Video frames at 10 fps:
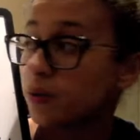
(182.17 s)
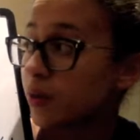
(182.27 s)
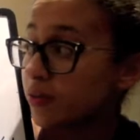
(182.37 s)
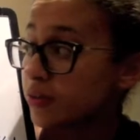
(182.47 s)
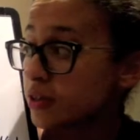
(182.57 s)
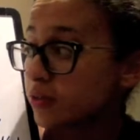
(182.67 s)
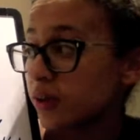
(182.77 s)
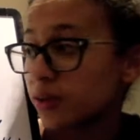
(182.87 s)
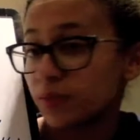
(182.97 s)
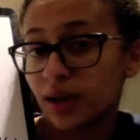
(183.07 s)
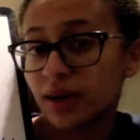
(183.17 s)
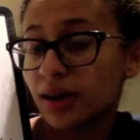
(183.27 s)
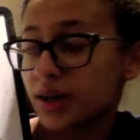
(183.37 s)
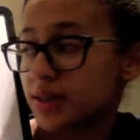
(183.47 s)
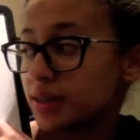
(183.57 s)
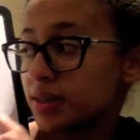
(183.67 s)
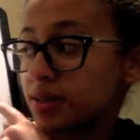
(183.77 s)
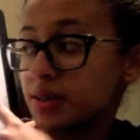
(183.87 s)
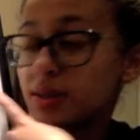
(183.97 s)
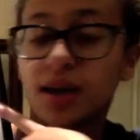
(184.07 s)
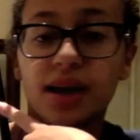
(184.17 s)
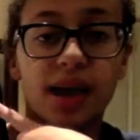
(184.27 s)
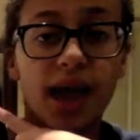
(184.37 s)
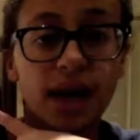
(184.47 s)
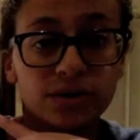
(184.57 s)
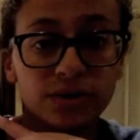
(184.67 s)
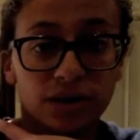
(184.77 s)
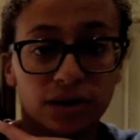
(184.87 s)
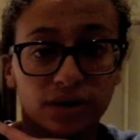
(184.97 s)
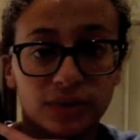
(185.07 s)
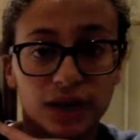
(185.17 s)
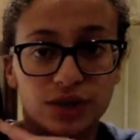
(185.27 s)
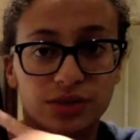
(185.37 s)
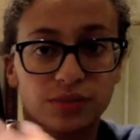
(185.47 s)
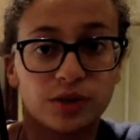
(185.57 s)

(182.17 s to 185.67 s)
Well, first of all, recognize that this is an endergonic reaction,